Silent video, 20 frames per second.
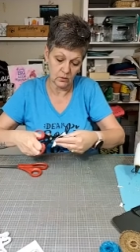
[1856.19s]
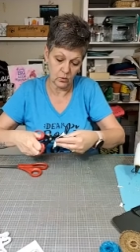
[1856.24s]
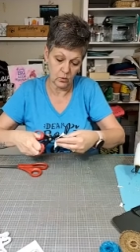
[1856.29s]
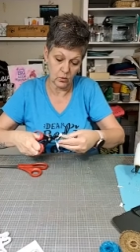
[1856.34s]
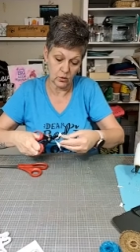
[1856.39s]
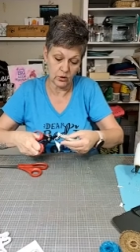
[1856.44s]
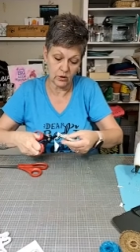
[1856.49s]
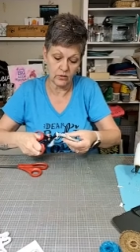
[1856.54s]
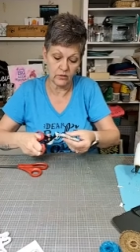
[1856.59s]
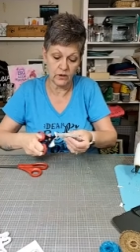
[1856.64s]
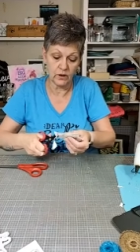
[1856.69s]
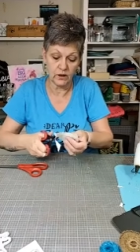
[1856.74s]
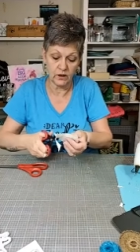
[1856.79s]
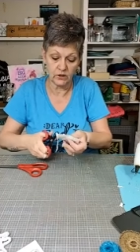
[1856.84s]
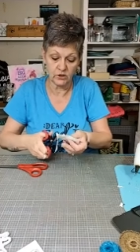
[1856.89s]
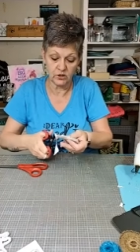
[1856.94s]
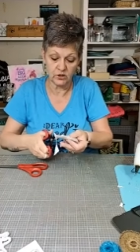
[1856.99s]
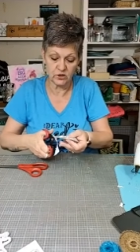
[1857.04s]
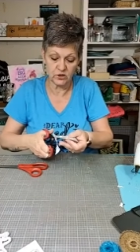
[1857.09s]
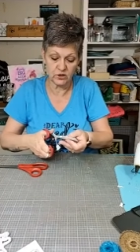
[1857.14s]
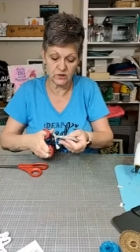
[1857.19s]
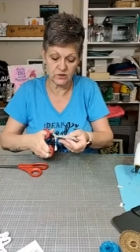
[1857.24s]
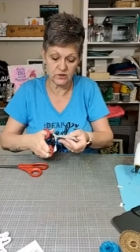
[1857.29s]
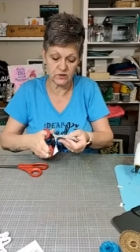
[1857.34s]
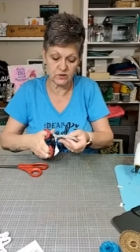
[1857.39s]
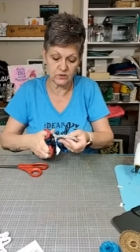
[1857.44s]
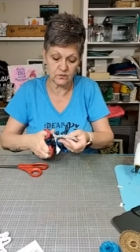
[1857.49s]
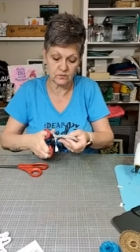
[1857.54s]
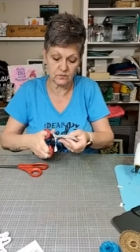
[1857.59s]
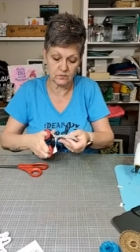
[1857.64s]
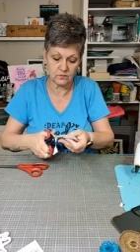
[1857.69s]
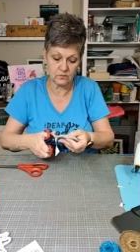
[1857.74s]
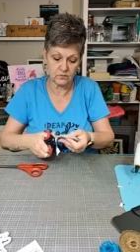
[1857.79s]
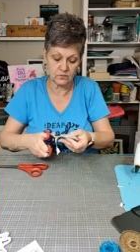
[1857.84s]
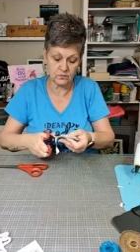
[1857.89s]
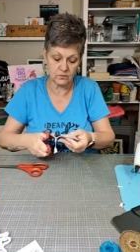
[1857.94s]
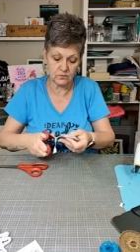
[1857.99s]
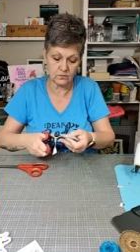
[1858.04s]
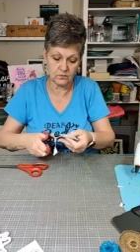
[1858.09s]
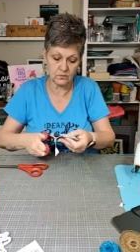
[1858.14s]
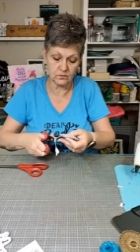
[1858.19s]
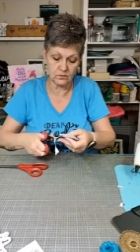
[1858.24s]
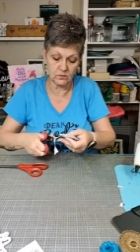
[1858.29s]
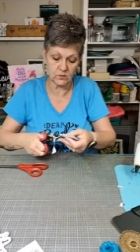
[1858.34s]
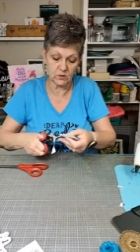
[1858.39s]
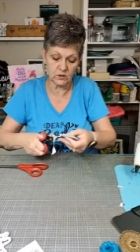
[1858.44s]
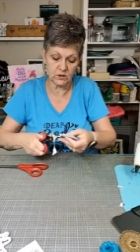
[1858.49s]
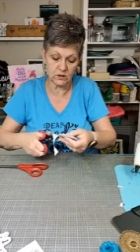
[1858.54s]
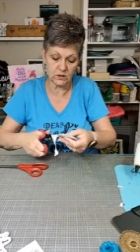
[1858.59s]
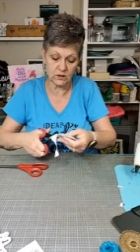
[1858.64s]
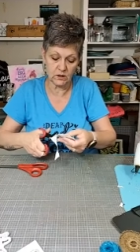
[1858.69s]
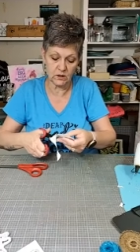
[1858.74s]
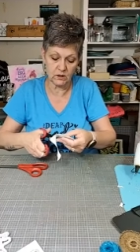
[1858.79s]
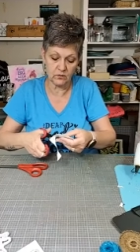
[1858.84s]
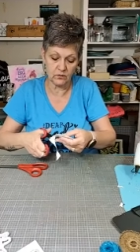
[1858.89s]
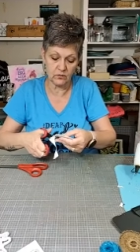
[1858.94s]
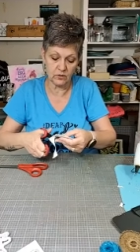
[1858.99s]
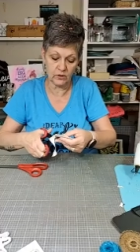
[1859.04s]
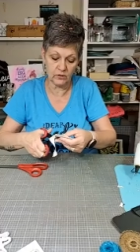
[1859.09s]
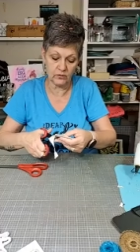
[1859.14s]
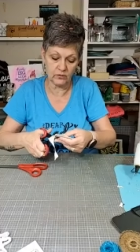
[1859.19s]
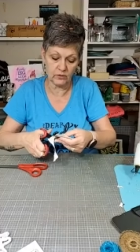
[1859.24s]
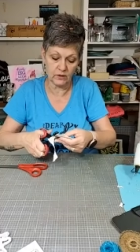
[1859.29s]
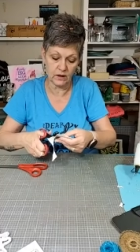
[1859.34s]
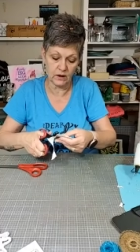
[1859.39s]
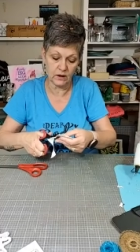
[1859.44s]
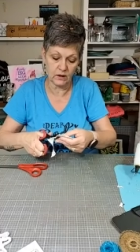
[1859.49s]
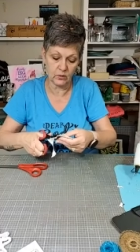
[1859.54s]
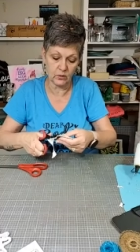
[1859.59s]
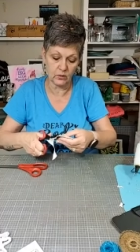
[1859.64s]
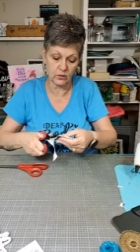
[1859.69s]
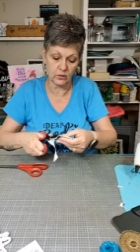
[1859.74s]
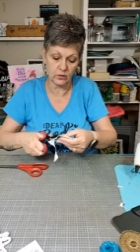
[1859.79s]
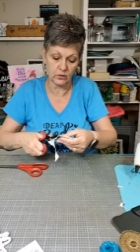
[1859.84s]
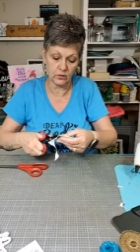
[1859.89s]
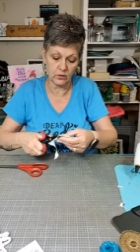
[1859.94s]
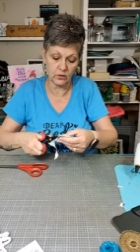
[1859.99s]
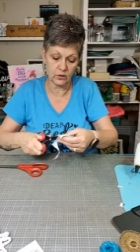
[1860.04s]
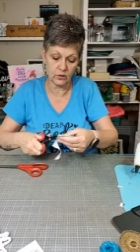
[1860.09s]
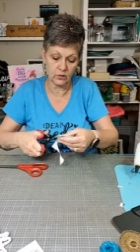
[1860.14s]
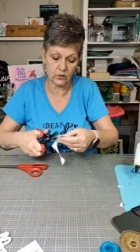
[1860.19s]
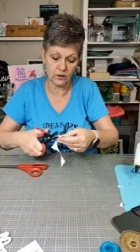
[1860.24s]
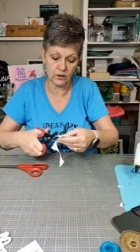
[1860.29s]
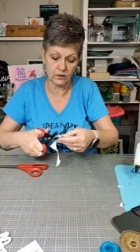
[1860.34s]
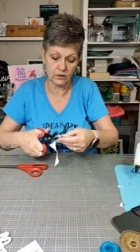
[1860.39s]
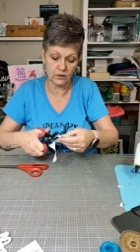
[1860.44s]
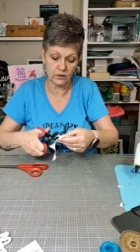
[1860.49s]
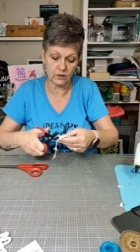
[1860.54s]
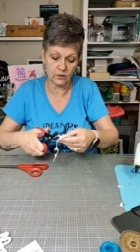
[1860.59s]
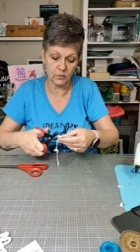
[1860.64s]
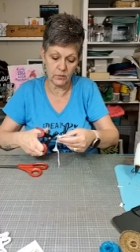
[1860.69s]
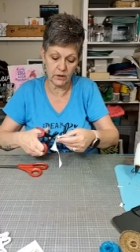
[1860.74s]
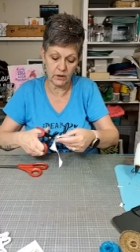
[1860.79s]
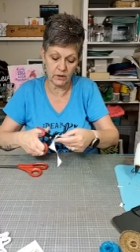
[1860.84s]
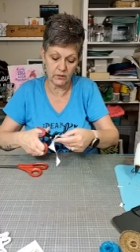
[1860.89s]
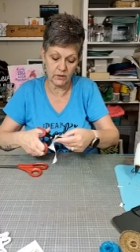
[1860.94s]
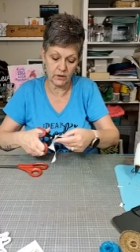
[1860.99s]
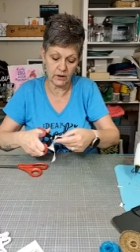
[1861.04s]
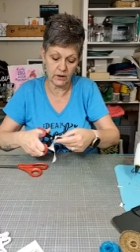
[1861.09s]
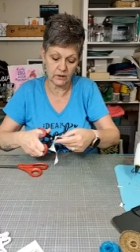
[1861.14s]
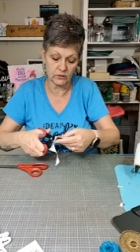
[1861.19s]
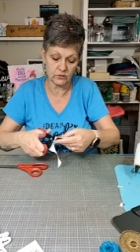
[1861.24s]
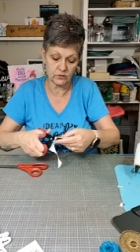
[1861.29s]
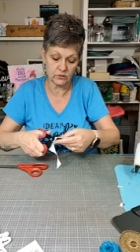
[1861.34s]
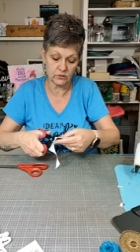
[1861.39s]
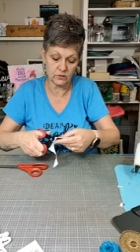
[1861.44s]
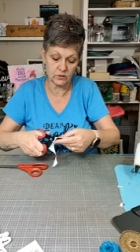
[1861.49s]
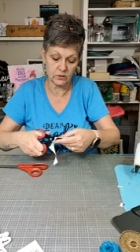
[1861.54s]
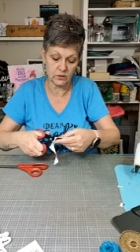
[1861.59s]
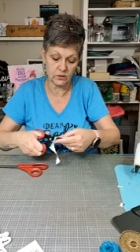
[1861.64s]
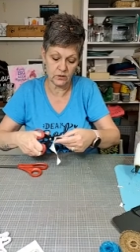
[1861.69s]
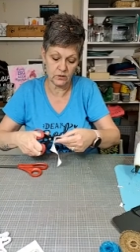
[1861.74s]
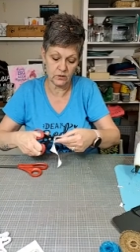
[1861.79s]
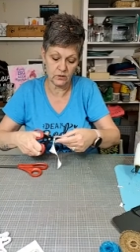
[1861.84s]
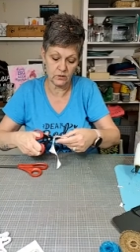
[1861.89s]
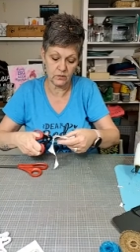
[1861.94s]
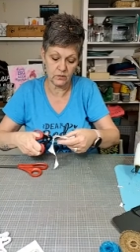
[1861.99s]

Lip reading: 1/4 of an inch just to give the flower, you know, that little bit of extra.